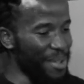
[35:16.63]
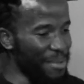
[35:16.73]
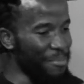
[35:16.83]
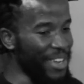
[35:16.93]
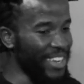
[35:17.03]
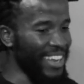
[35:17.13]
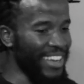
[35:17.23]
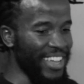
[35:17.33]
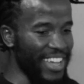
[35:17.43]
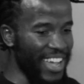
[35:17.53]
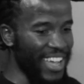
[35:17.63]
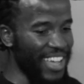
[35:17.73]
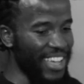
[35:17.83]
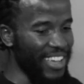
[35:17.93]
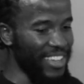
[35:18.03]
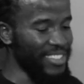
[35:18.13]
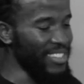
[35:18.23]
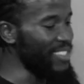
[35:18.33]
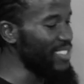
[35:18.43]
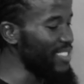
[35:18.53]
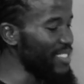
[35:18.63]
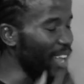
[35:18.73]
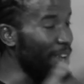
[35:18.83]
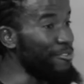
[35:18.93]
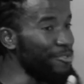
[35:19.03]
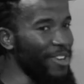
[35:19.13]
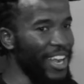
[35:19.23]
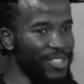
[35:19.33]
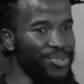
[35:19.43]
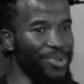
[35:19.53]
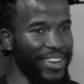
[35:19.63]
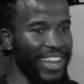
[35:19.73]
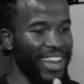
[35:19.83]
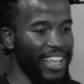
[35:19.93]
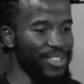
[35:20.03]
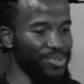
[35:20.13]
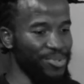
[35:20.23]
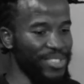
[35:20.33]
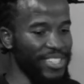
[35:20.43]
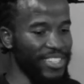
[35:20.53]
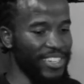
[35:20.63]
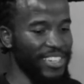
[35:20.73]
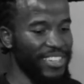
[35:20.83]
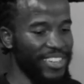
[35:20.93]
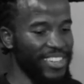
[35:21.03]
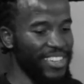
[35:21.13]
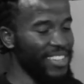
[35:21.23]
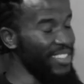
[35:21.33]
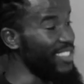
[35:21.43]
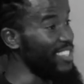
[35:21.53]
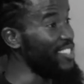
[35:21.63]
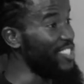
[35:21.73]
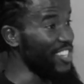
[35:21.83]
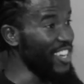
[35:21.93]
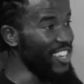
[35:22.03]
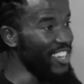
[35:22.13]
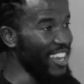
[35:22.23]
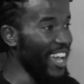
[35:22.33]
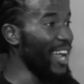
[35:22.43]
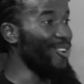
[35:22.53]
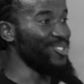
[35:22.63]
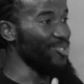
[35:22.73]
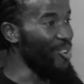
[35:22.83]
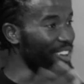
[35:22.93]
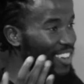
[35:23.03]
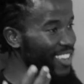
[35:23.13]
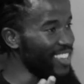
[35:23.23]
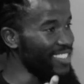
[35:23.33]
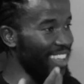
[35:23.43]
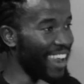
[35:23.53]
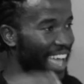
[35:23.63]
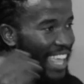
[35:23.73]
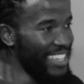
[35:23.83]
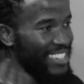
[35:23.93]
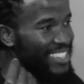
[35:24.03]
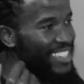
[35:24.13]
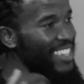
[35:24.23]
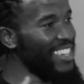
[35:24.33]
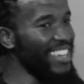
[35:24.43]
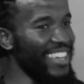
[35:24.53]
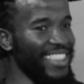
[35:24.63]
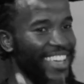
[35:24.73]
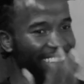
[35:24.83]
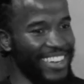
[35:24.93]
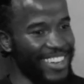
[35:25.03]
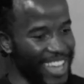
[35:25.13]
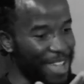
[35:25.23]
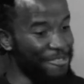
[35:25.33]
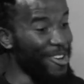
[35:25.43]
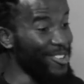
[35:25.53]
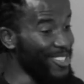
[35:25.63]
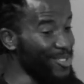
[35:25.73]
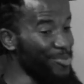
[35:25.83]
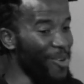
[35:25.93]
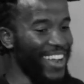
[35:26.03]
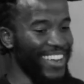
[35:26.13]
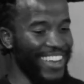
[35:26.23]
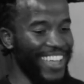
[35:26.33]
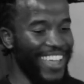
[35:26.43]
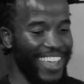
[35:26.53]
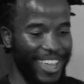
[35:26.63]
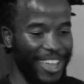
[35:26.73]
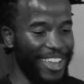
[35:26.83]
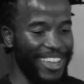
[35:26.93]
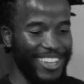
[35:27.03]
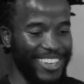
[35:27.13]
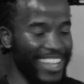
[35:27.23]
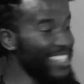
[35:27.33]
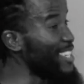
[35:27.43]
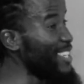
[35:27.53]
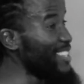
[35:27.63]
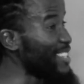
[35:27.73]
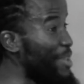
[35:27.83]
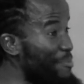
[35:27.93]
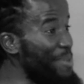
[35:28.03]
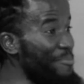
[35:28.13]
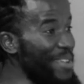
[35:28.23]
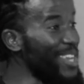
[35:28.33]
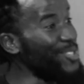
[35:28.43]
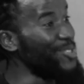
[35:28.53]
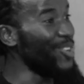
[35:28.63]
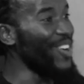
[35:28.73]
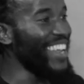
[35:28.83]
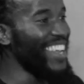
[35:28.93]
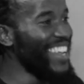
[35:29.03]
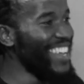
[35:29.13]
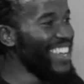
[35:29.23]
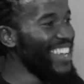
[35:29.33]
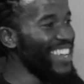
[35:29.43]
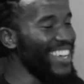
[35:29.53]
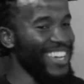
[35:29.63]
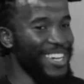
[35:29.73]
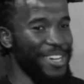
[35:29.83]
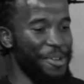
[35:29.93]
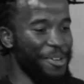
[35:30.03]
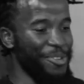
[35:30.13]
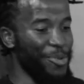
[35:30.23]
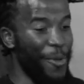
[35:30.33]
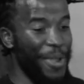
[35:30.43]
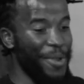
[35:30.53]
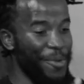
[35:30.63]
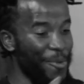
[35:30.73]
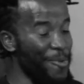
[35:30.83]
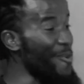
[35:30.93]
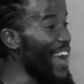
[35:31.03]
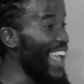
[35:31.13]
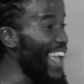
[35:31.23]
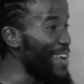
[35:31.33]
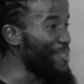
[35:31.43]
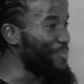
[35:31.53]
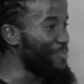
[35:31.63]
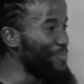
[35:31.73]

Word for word: me, since Navuga to realize this journey that I was on is a lie. And then I found this one there that's keeping me in joy, knowing who I am,